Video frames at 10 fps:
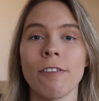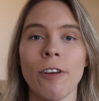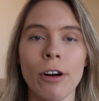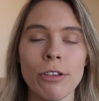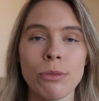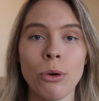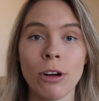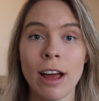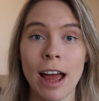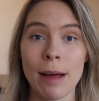Forest
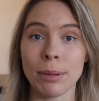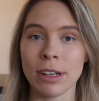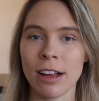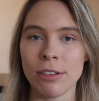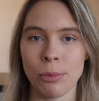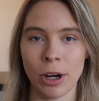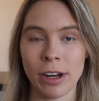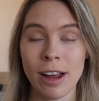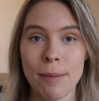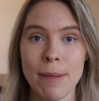Walk and
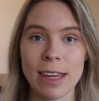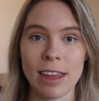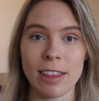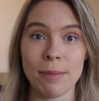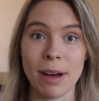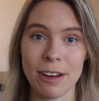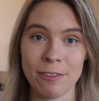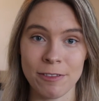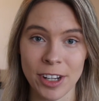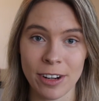+1, making them a
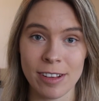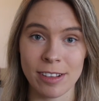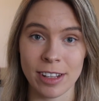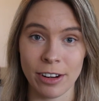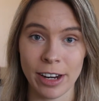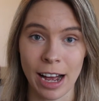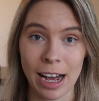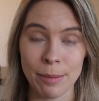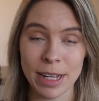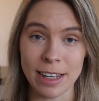very scary
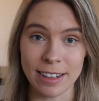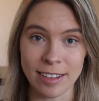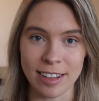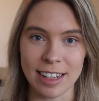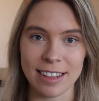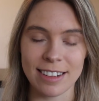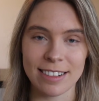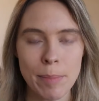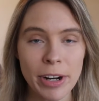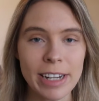army indeed.
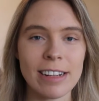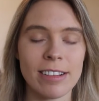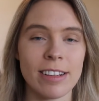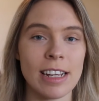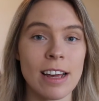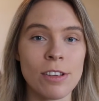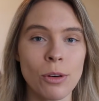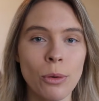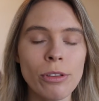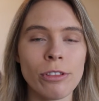Mirror Entity is
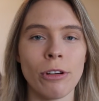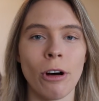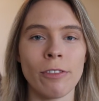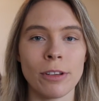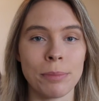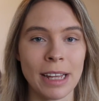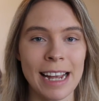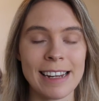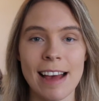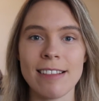also often
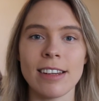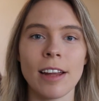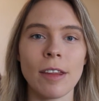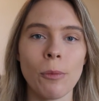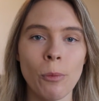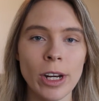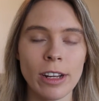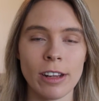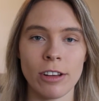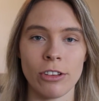played as another win
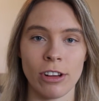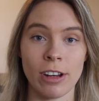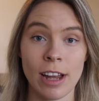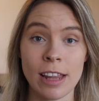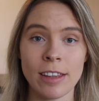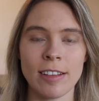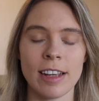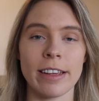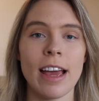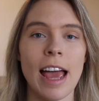condition in the
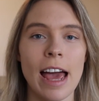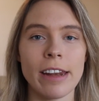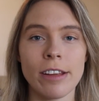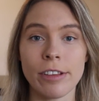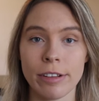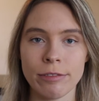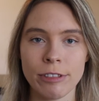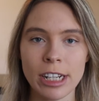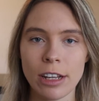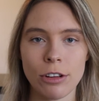deck and is a
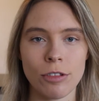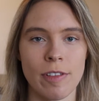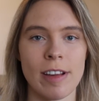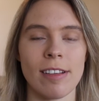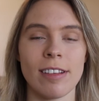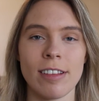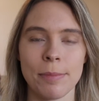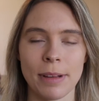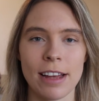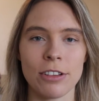really good reason to
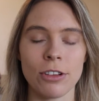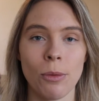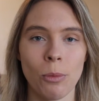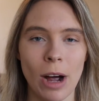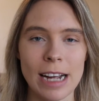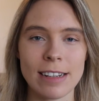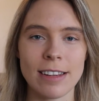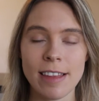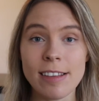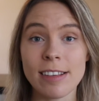splash
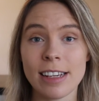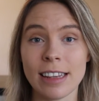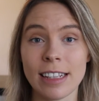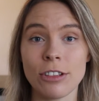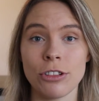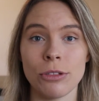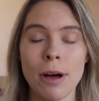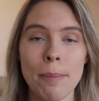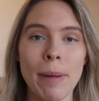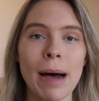white. This can let
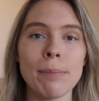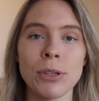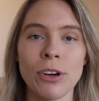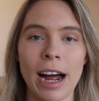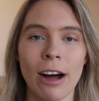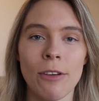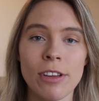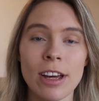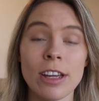you pump your elves